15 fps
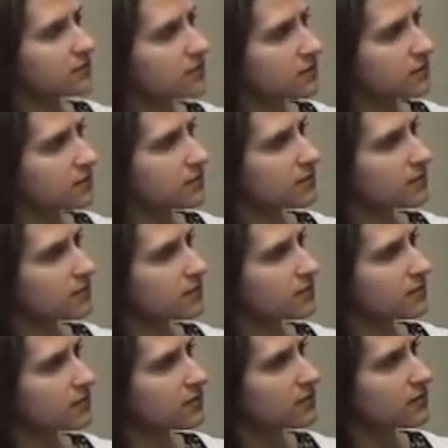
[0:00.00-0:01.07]

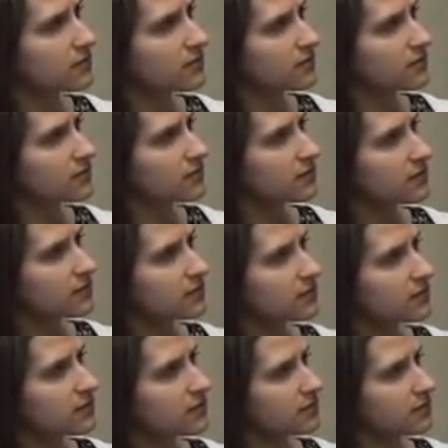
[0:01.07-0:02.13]

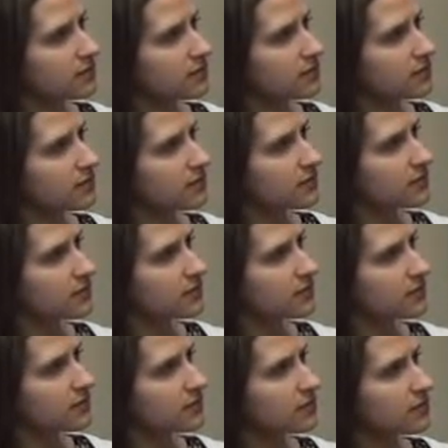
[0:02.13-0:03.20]

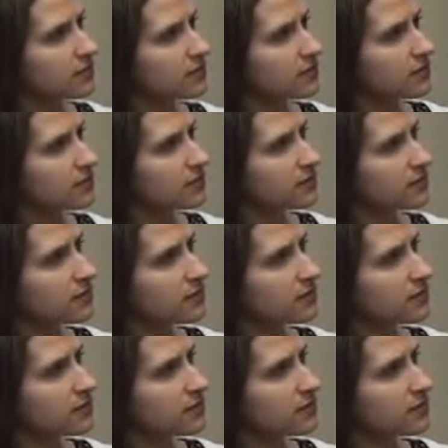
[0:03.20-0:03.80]
[no speech]